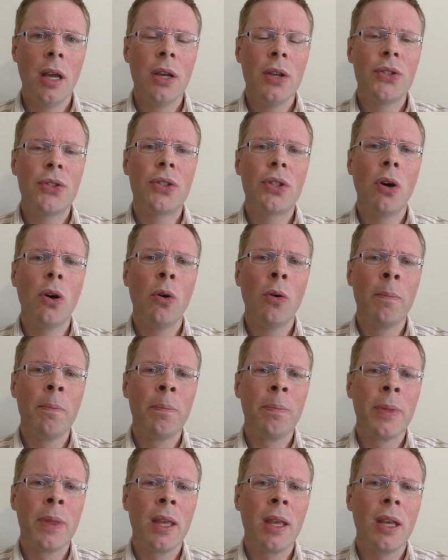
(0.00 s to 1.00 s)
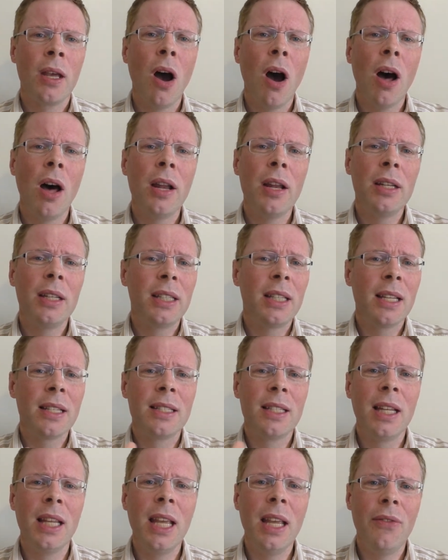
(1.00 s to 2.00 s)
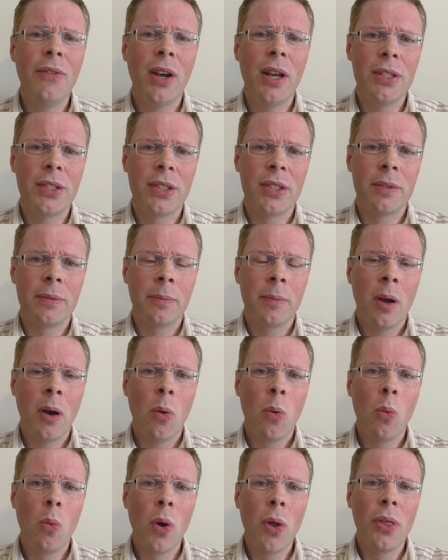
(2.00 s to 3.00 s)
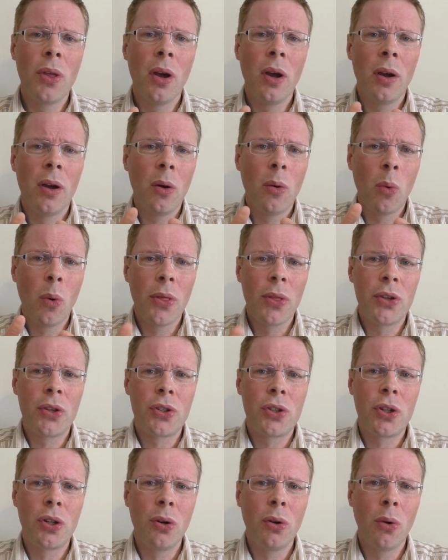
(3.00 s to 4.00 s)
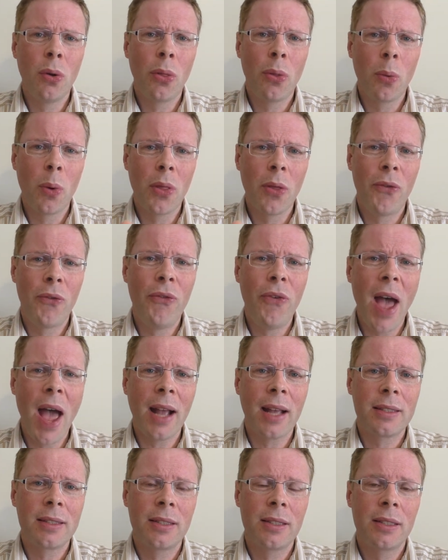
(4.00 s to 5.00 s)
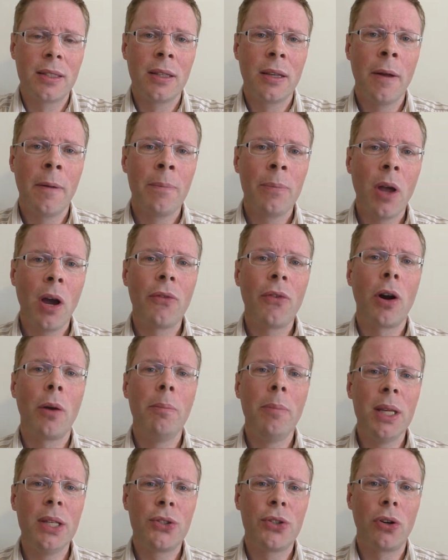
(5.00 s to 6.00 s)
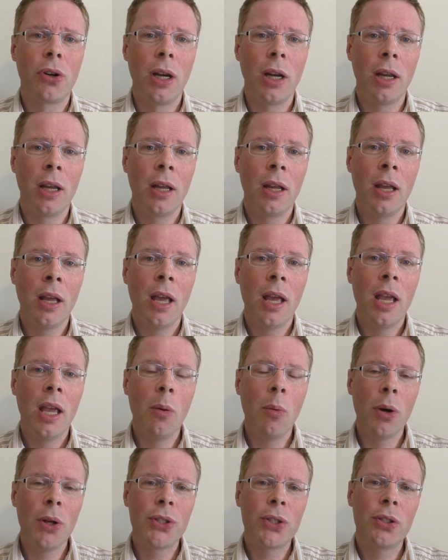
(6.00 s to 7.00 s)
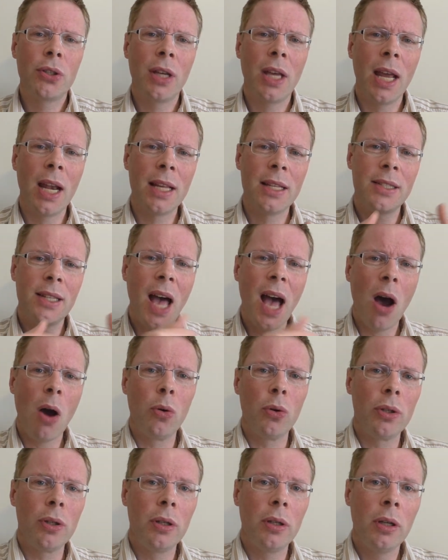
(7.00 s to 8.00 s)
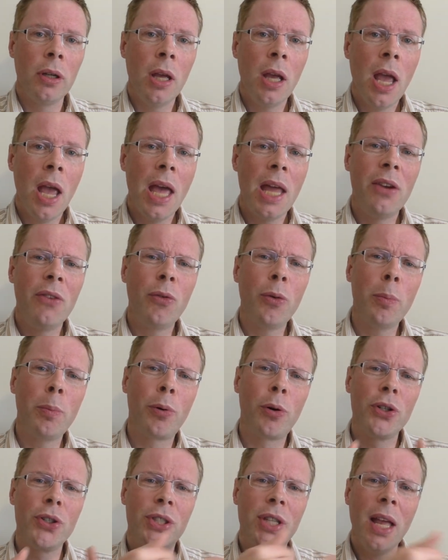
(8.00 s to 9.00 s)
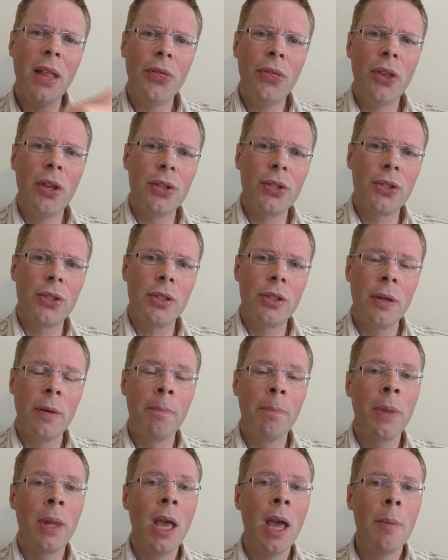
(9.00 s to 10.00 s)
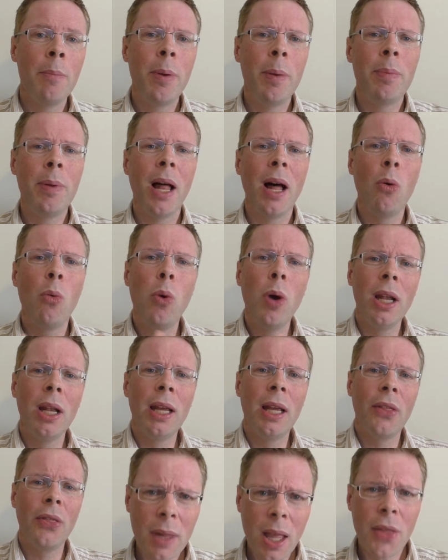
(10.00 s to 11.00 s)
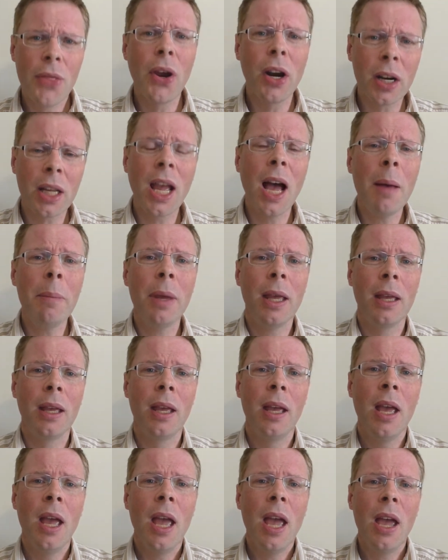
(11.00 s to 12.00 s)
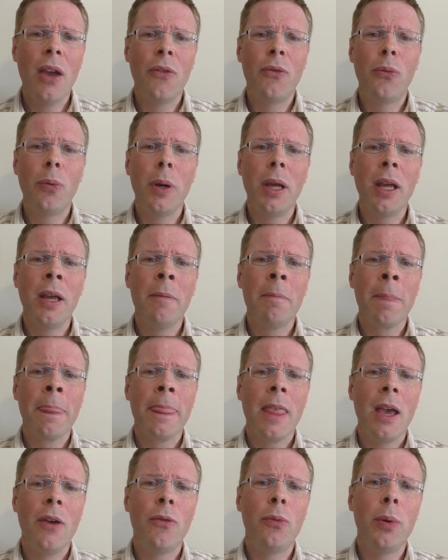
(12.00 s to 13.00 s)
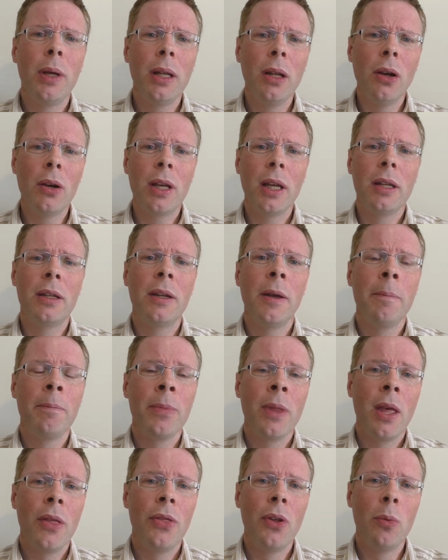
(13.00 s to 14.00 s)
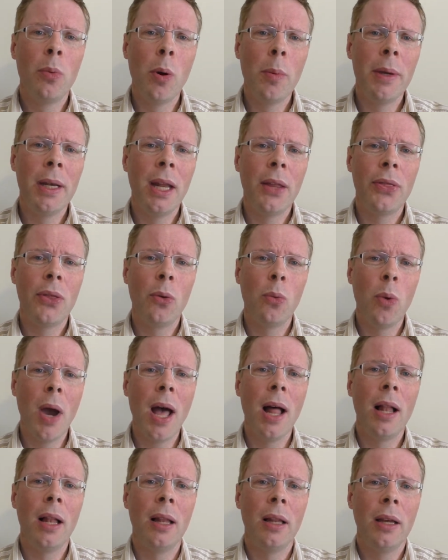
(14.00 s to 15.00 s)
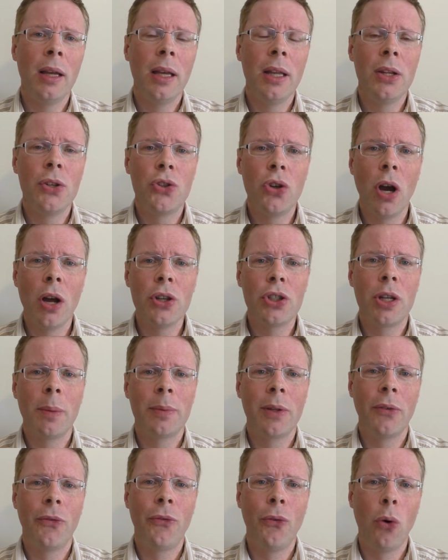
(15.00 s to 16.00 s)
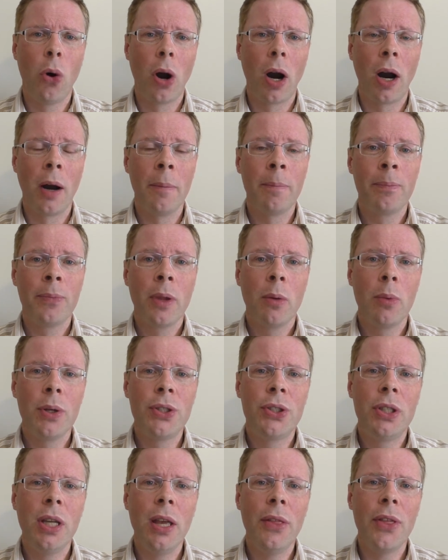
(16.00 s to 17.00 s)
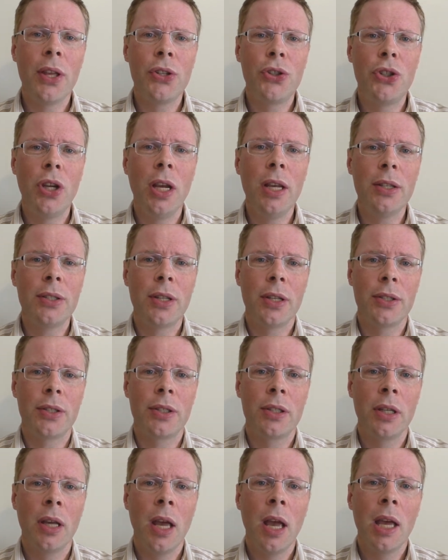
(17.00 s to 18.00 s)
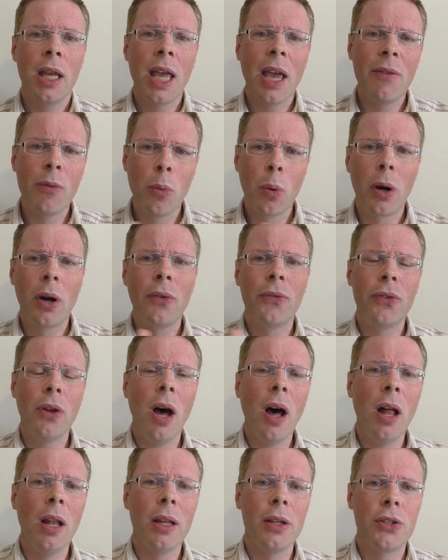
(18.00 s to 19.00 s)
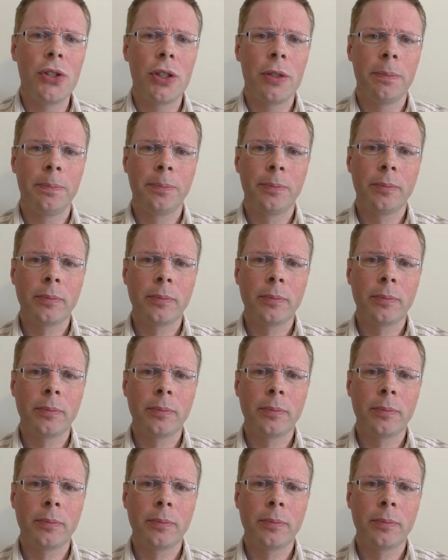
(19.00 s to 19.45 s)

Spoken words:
So God doesn't leave us with the truth, with the facts of our misery. He wants to get us out. And if we present this, people are willing, they're coming. If we look at the woman at the well in John chapter 4, we see that Jesus gave a word of knowledge